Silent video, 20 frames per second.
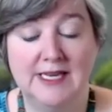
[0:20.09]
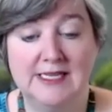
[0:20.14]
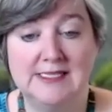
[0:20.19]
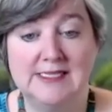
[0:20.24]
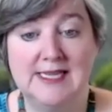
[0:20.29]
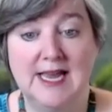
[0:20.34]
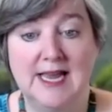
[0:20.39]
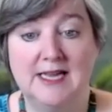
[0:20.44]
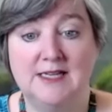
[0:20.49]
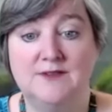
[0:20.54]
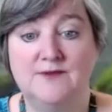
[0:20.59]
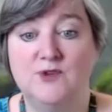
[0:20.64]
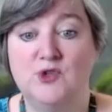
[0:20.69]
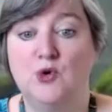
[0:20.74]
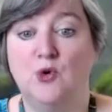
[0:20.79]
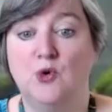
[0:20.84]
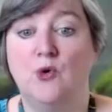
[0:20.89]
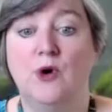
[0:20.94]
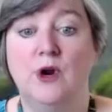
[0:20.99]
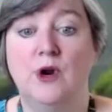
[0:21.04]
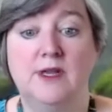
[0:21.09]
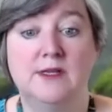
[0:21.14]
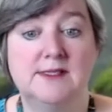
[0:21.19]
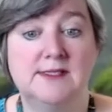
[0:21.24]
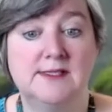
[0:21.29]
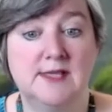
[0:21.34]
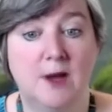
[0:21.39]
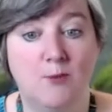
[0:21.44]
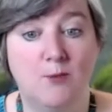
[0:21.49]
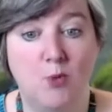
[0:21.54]
It's the act of adoring
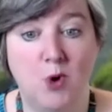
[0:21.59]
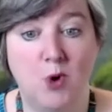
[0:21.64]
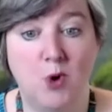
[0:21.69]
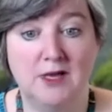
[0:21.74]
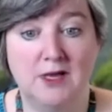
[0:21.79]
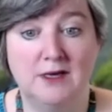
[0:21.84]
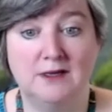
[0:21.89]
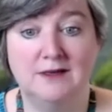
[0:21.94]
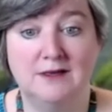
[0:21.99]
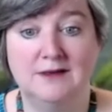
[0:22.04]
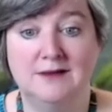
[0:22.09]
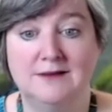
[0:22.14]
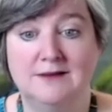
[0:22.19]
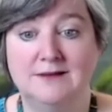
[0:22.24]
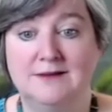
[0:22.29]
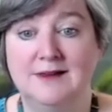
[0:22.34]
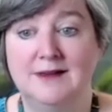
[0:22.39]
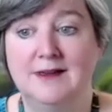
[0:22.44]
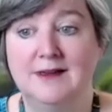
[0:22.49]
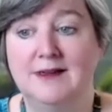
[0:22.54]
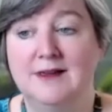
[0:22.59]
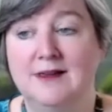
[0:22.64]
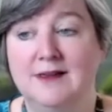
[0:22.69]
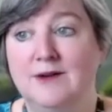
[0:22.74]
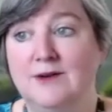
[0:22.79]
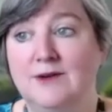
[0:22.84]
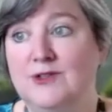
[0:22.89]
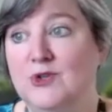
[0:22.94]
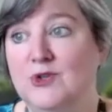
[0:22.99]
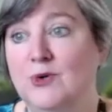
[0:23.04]
someone,
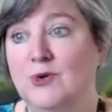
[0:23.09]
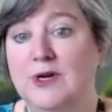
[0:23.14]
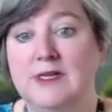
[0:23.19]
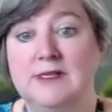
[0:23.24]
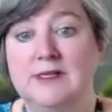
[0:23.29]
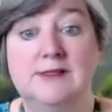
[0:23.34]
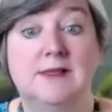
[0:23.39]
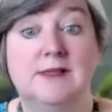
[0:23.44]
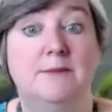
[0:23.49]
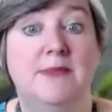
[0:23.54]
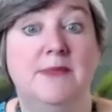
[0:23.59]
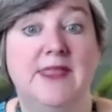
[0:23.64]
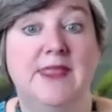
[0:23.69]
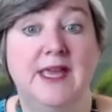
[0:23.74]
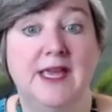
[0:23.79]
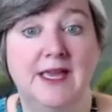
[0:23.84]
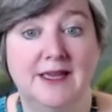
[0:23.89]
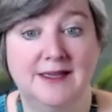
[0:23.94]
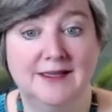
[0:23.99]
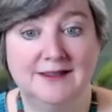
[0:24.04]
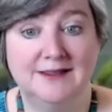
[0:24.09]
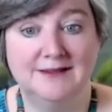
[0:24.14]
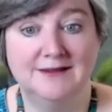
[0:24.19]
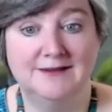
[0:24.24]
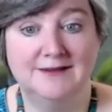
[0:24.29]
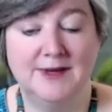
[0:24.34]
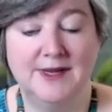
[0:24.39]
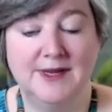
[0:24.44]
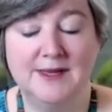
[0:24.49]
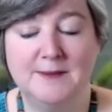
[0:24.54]
uh, adoring something,
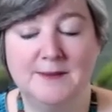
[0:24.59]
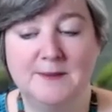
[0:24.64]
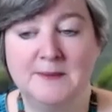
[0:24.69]
right?